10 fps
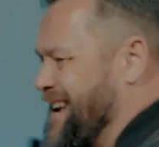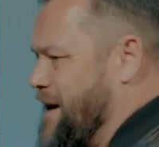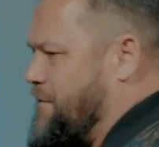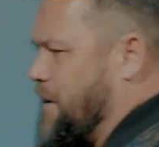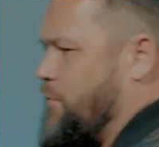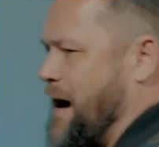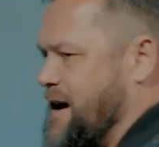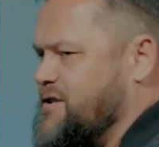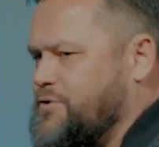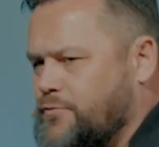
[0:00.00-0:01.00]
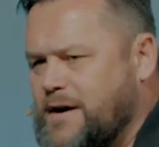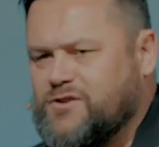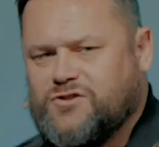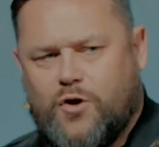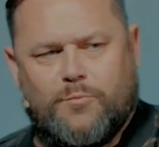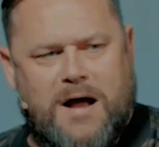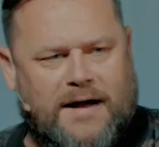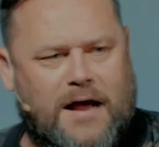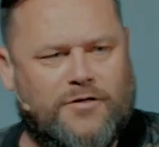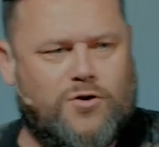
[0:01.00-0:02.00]
In every race, the runners don't
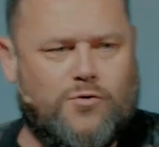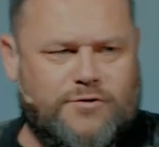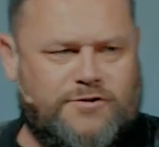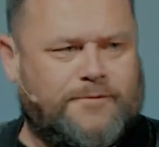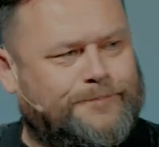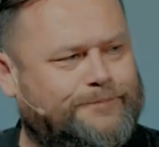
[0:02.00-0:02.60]
mark out the course.